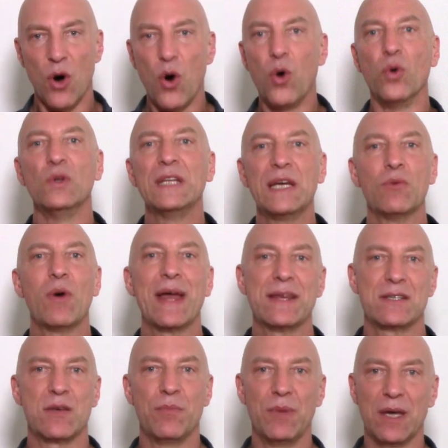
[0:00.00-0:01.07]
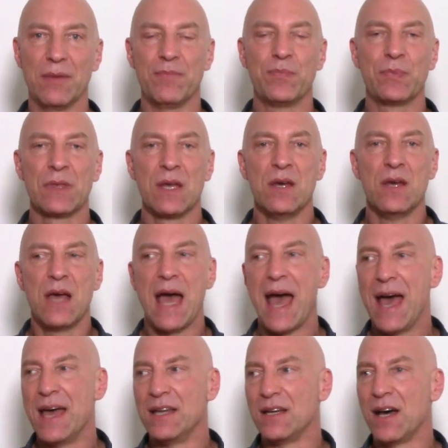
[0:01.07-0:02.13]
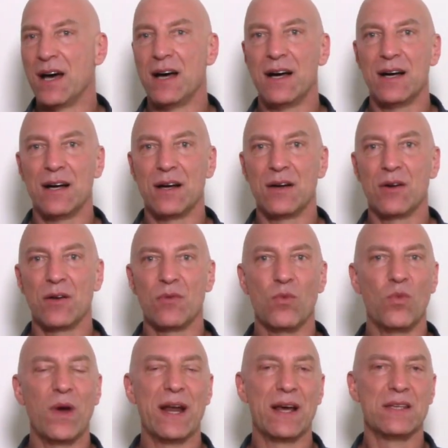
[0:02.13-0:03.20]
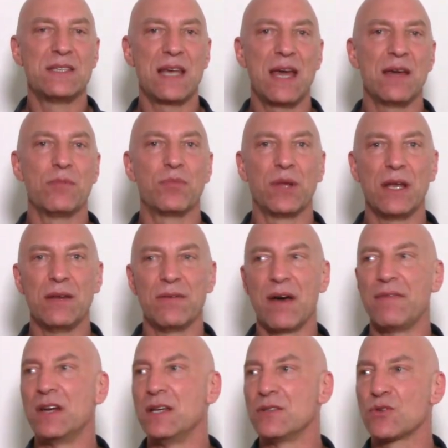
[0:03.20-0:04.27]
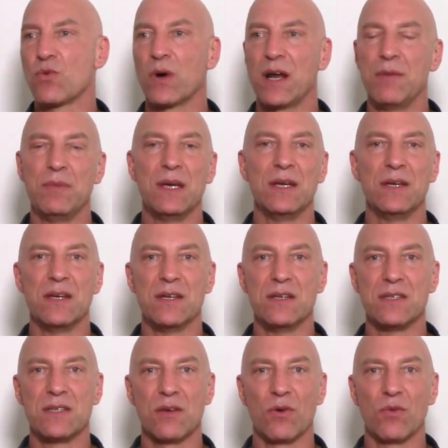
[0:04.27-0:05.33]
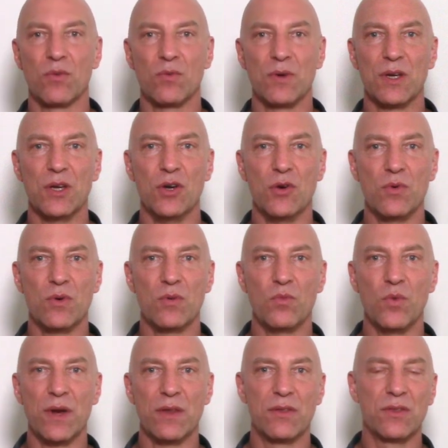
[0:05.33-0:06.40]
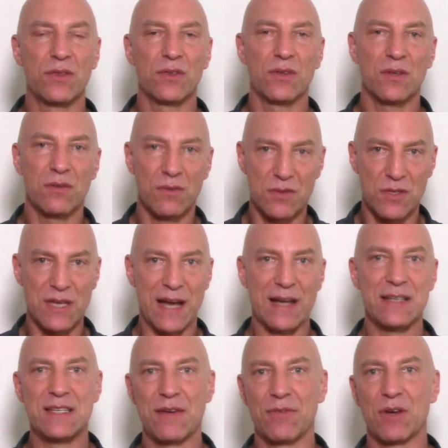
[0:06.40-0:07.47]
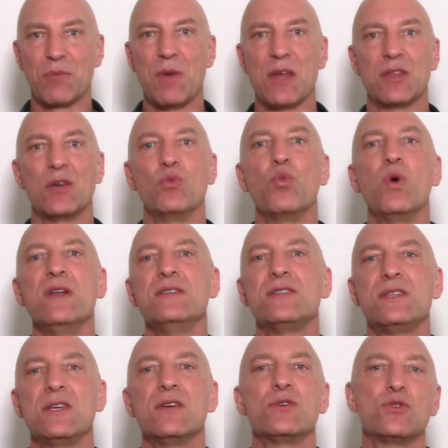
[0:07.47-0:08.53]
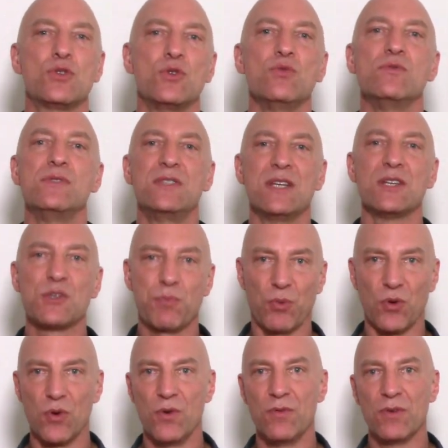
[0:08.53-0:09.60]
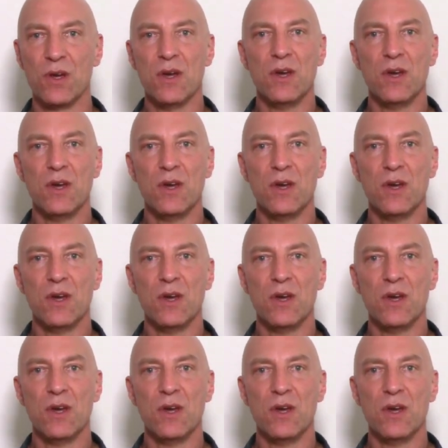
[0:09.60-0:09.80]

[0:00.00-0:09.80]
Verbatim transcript: only way to be. And when I say plenty of evidence, what I mean is, you know, with scientific method, one seeks to disprove,